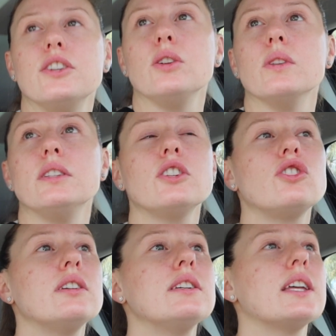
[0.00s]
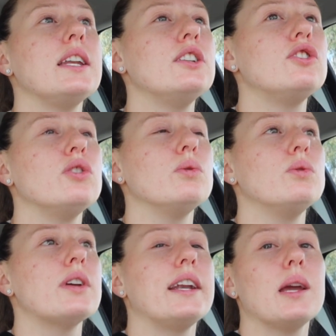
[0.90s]
to do the dishes. I need to
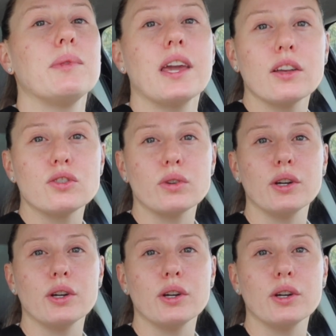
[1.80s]
tidy up the guest